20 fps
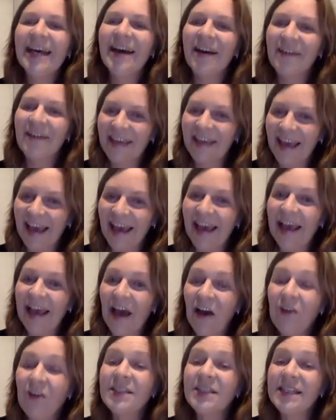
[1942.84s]
okay
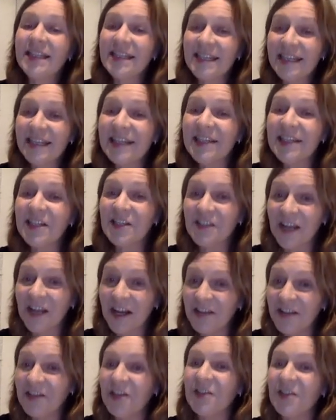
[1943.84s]
oh teach english at
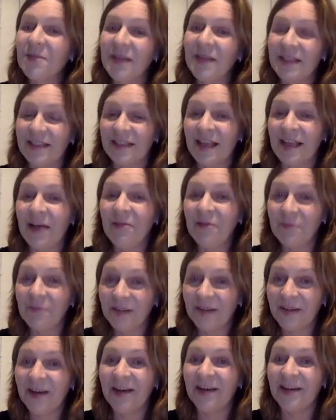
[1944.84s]
child's hospital that would be
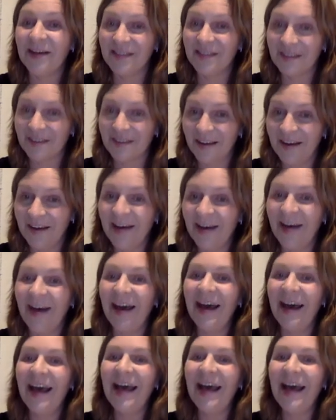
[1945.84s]
nice uh-huh